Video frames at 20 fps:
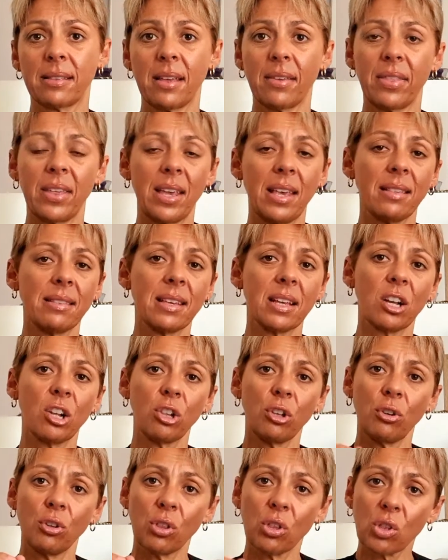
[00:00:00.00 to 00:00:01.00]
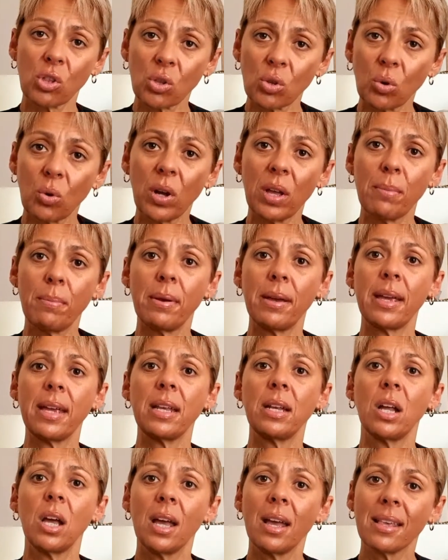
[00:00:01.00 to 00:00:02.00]
Now, these include
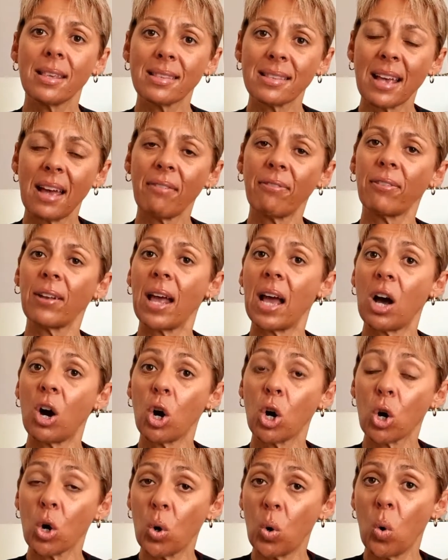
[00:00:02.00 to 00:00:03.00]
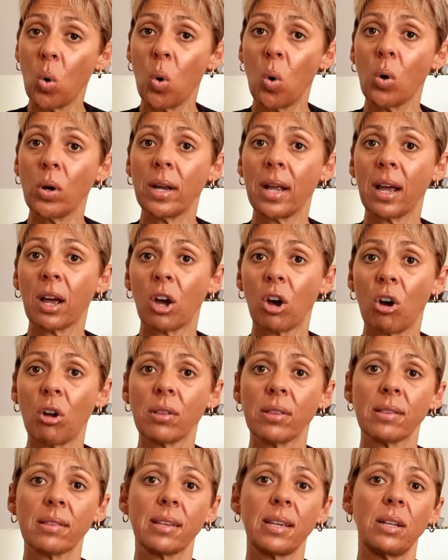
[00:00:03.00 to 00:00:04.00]
soybean, safflower, corn, and
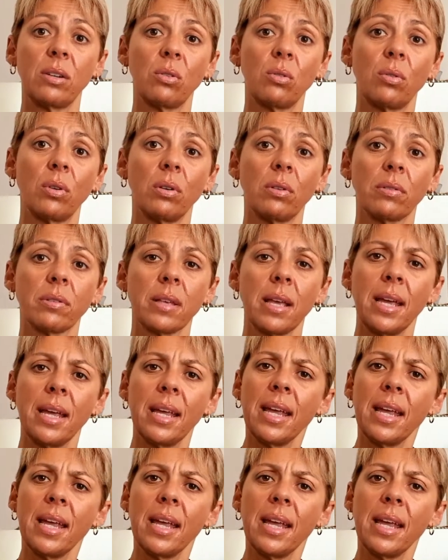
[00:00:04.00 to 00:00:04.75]
cottonseed oils.